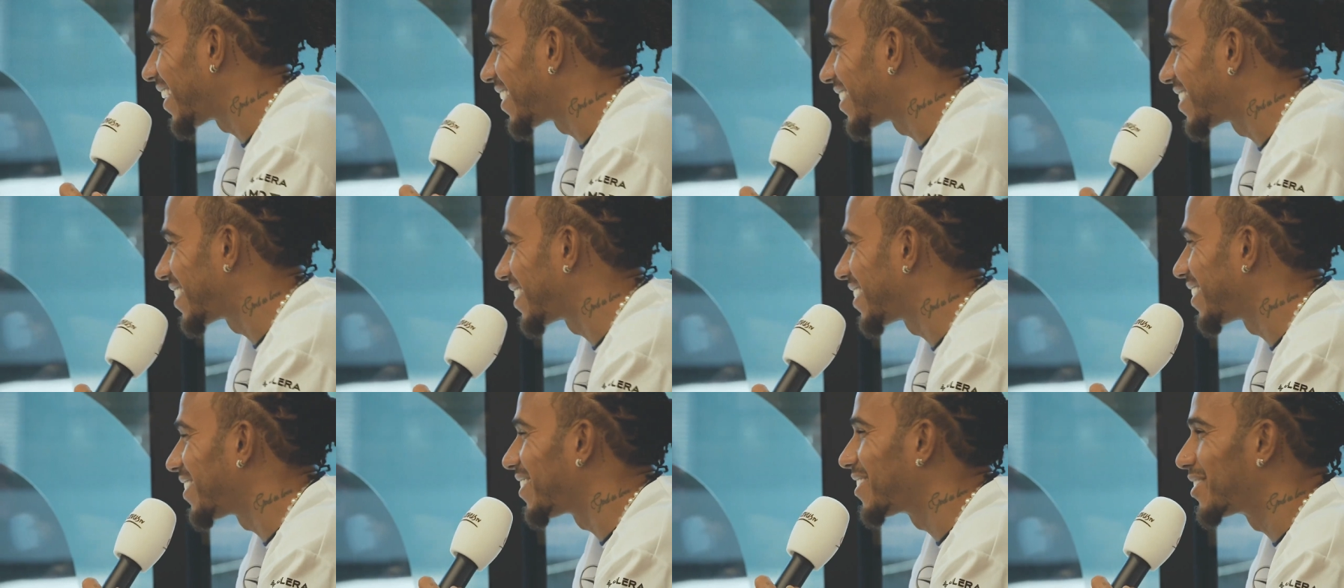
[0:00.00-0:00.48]
I
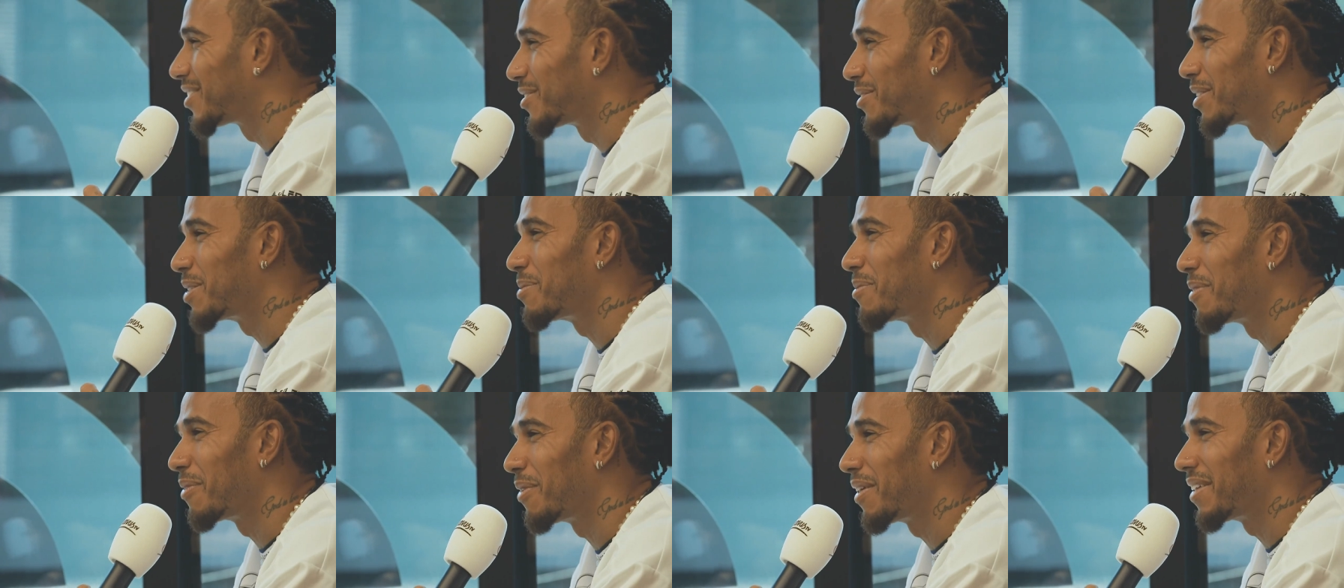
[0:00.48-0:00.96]
still
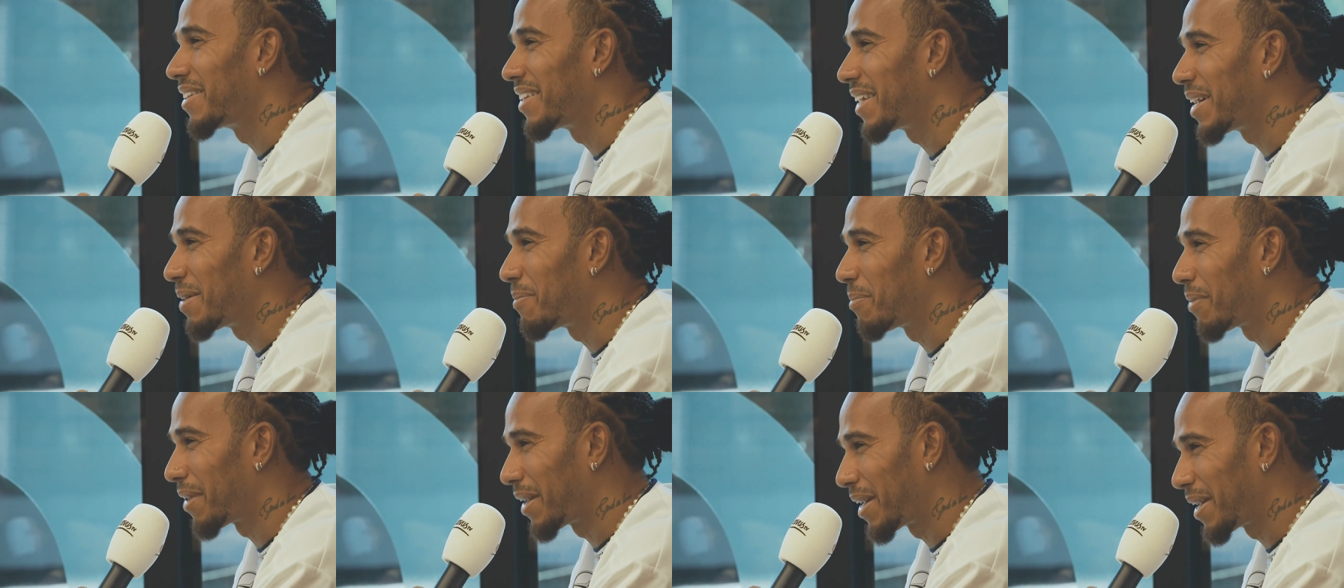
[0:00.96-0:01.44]
dream of one
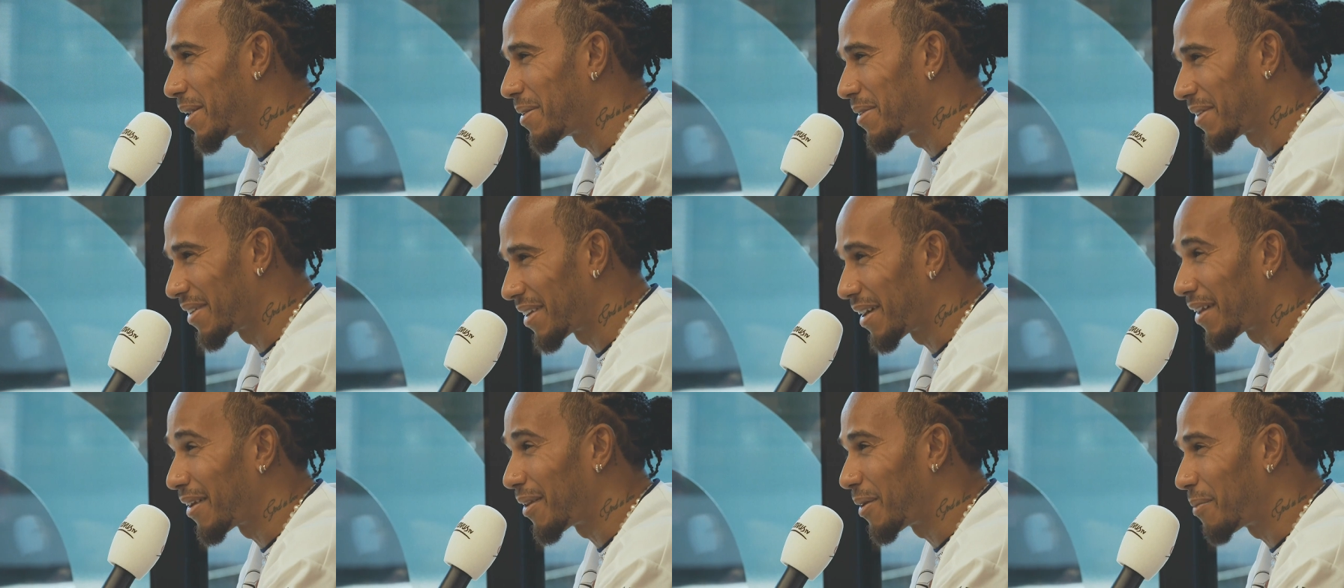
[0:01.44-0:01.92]
day
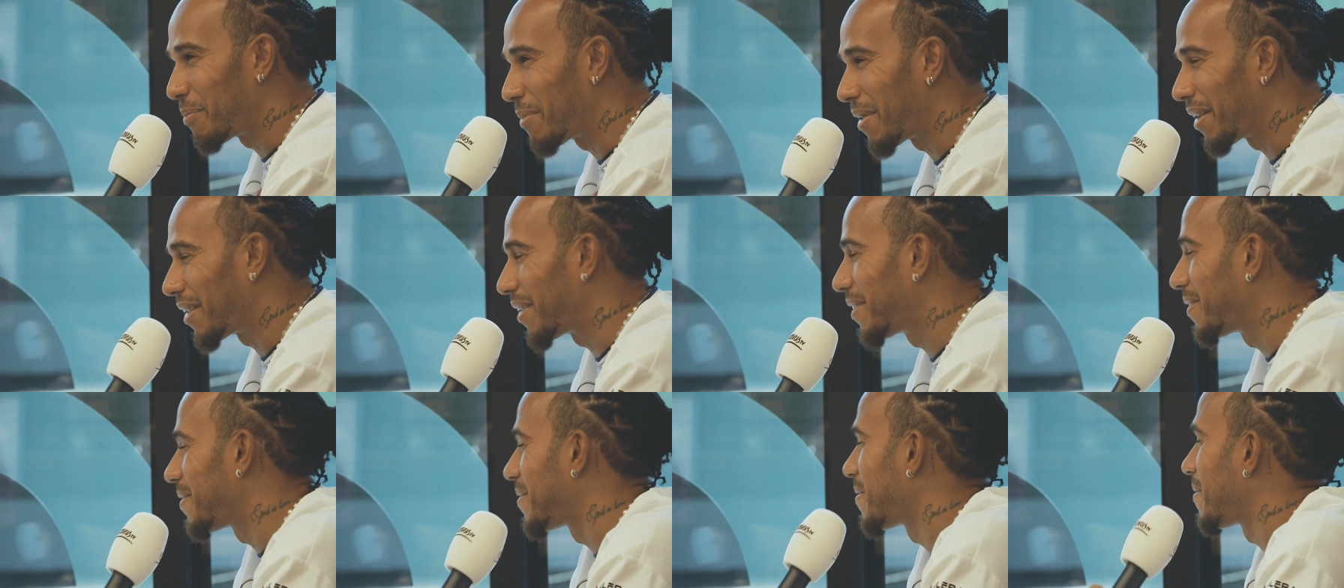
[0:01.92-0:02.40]
playing a lot
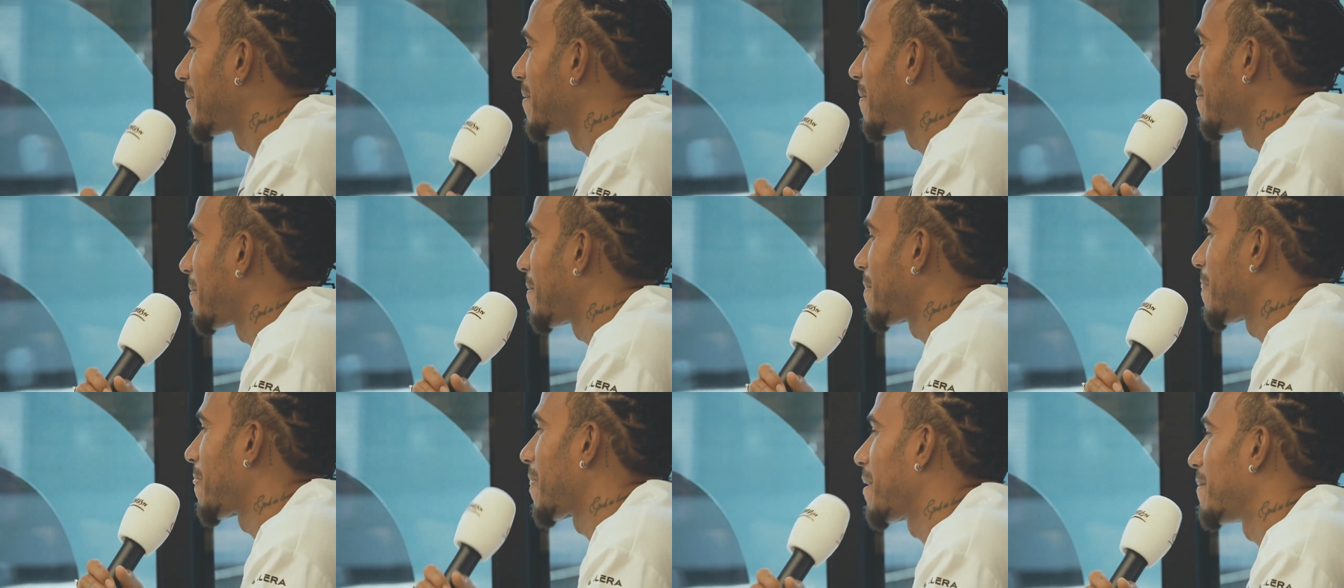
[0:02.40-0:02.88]
better.
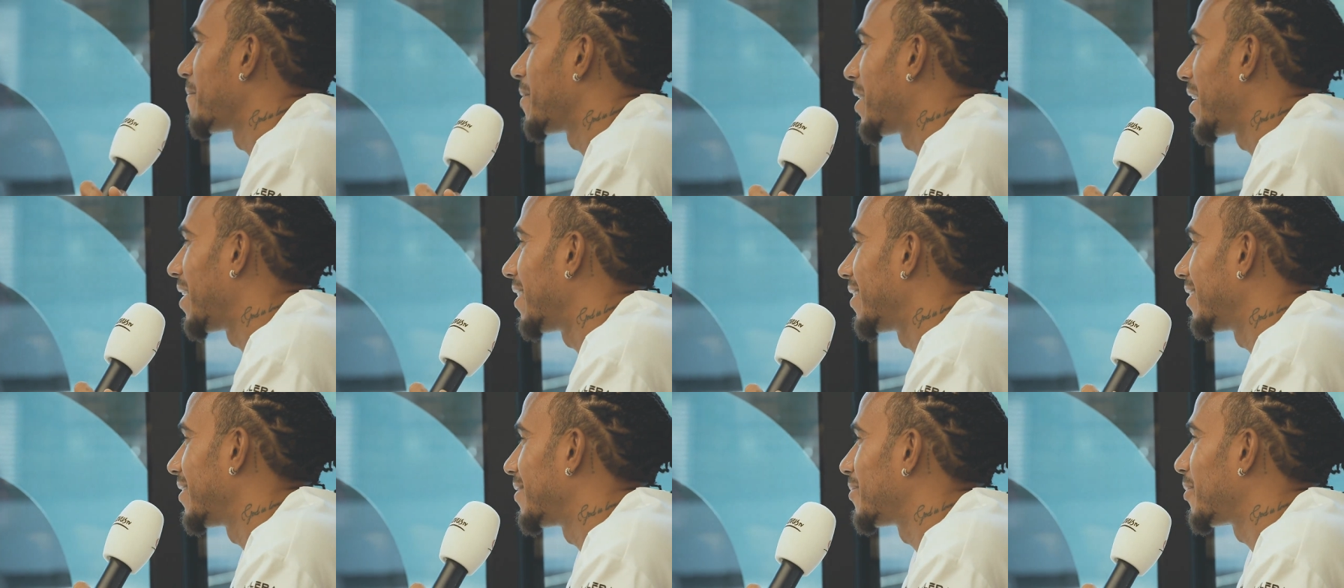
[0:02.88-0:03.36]

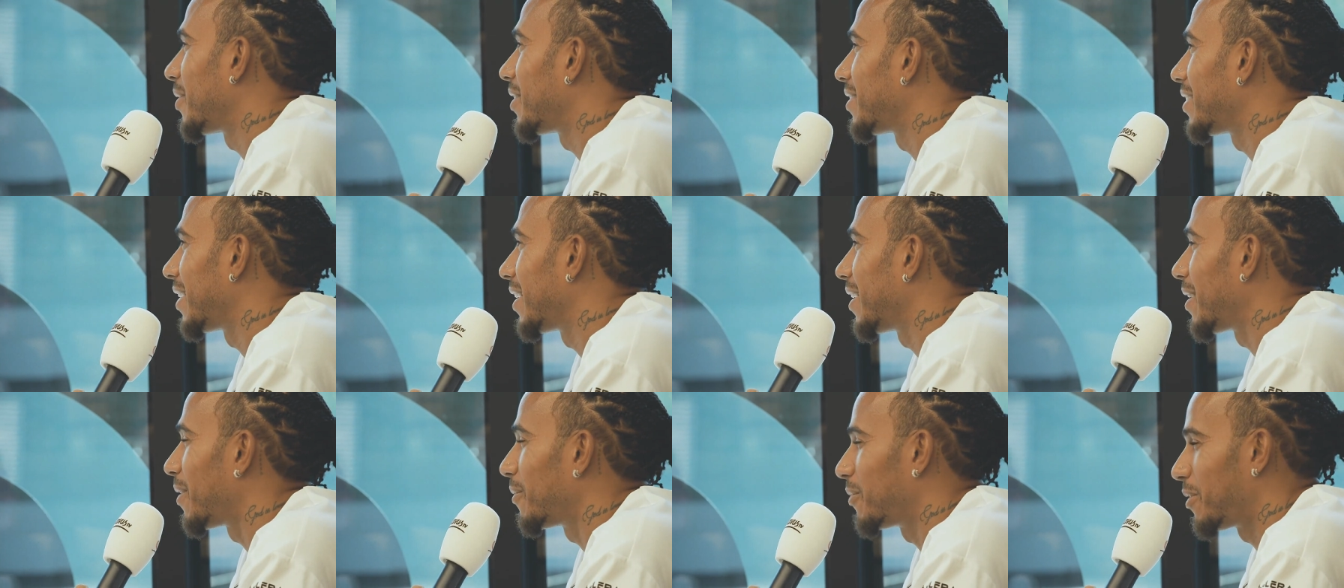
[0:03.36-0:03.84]
And one
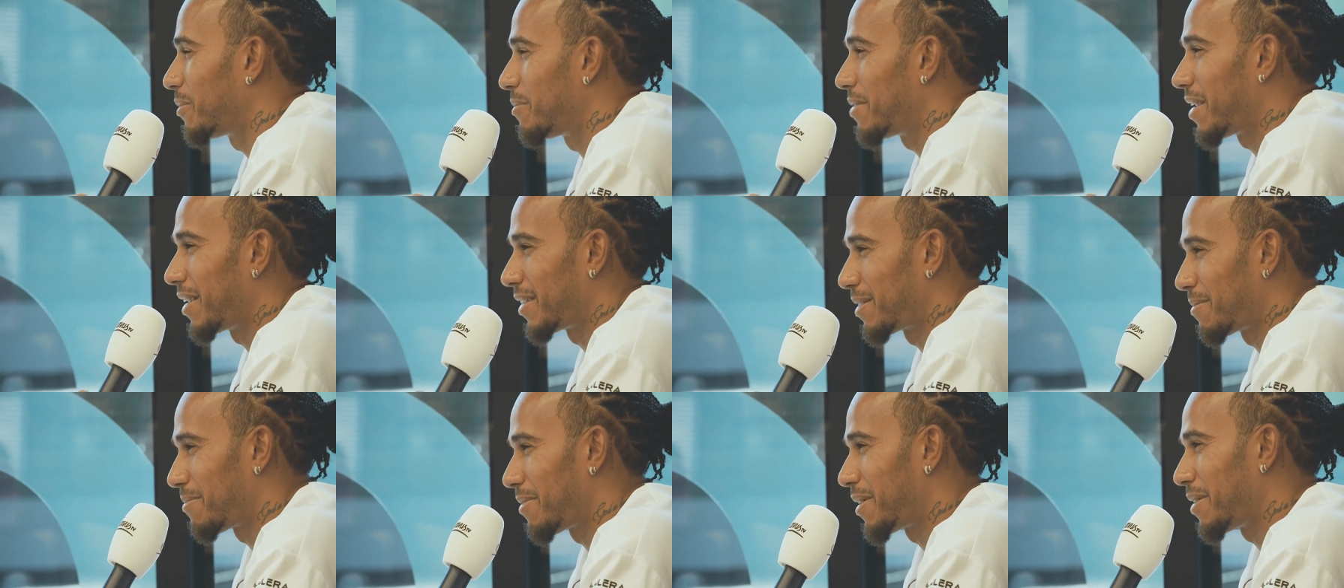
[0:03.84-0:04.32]
day I will be
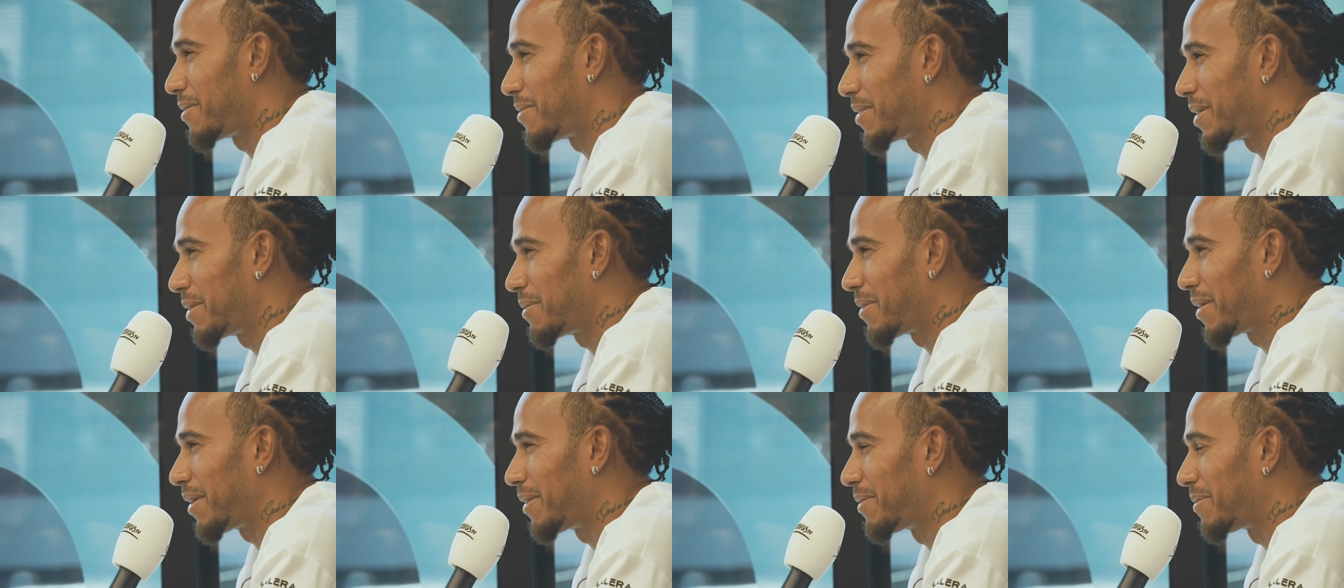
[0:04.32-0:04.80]
able to play
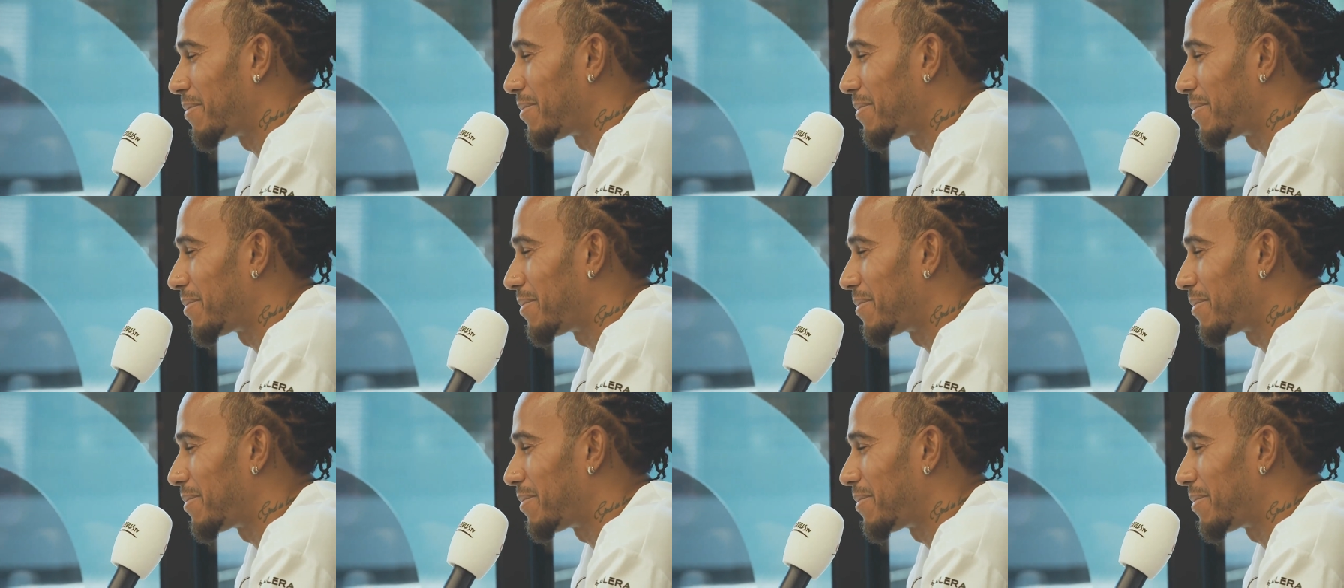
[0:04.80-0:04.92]
really well.